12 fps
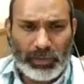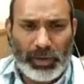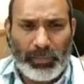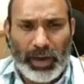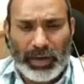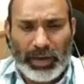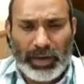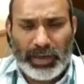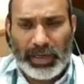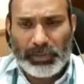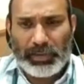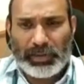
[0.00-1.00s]
the party
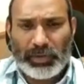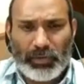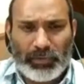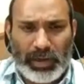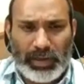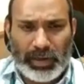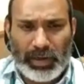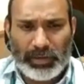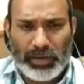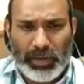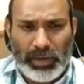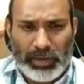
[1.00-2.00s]
expected to file the case.
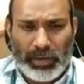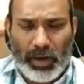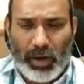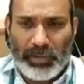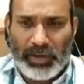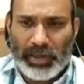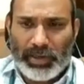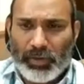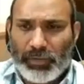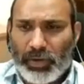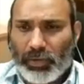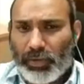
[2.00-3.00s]
The obligation
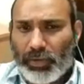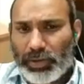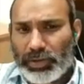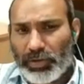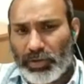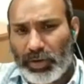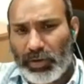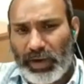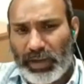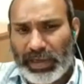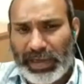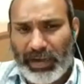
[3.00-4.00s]
of the court is to
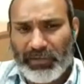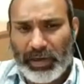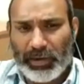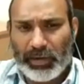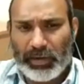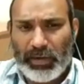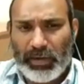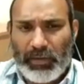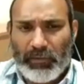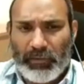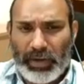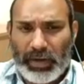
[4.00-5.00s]
notify the caveator
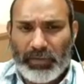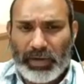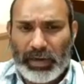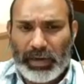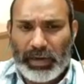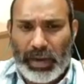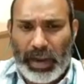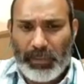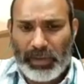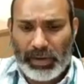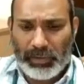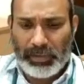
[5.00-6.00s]
whenever in
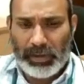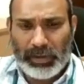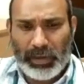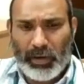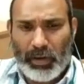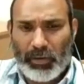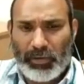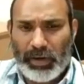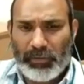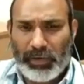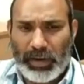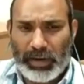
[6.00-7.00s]
applicability or
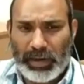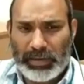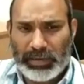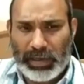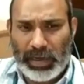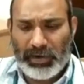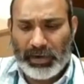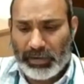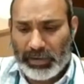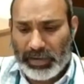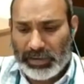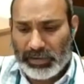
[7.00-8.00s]
whenever against the
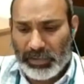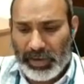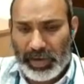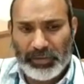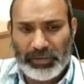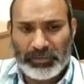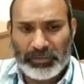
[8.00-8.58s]
caveator is made.